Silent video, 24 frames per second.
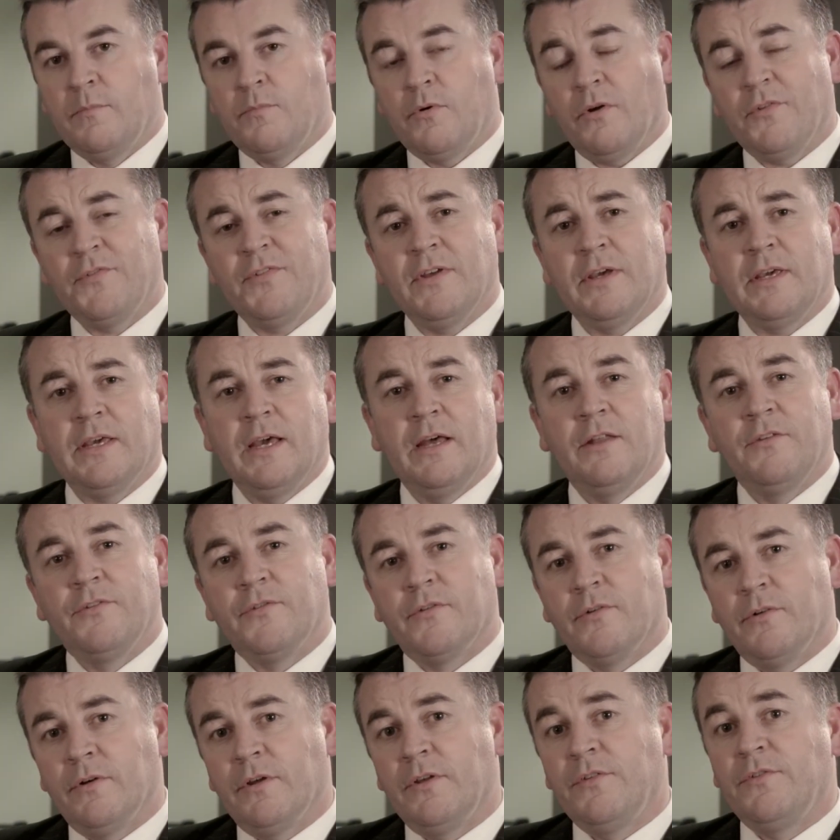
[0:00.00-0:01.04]
Prostate
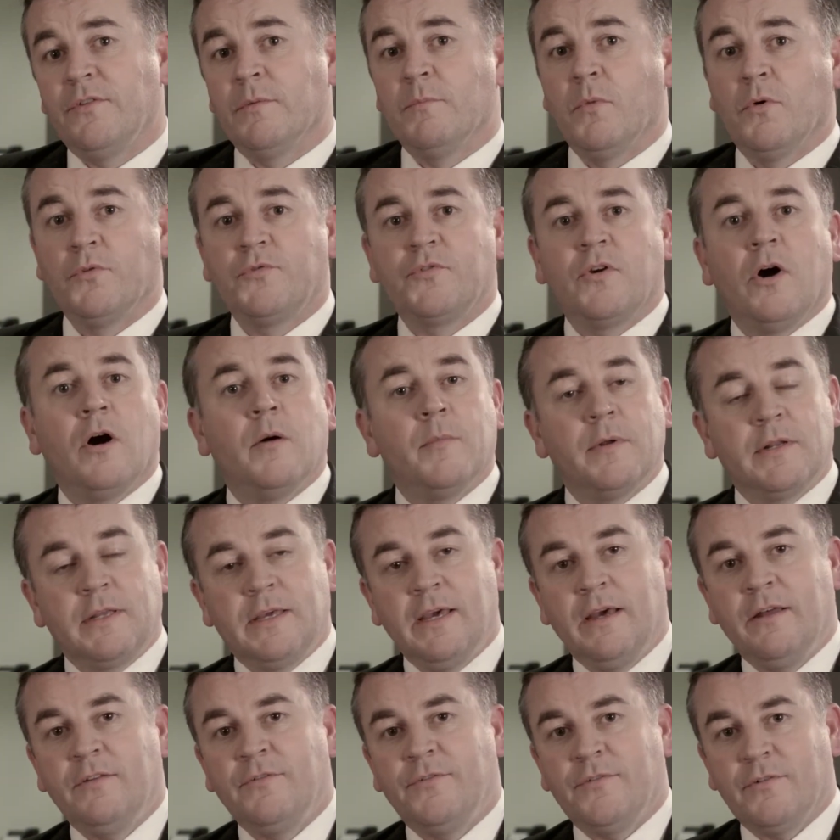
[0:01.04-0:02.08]
cancer is the most common
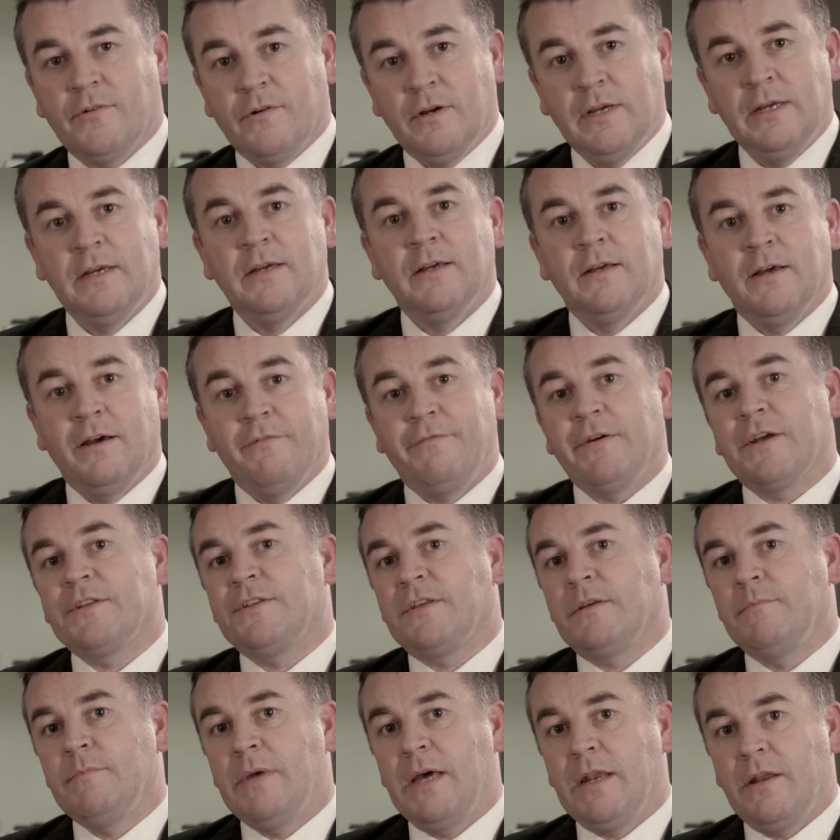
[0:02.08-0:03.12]
cancer
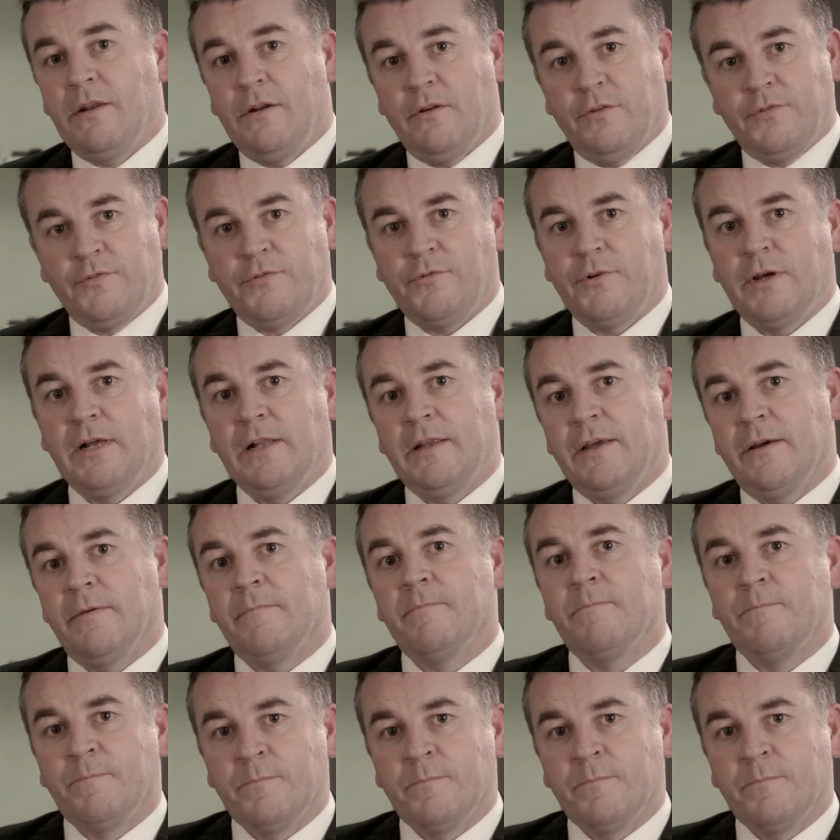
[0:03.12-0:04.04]
affecting men in Australia.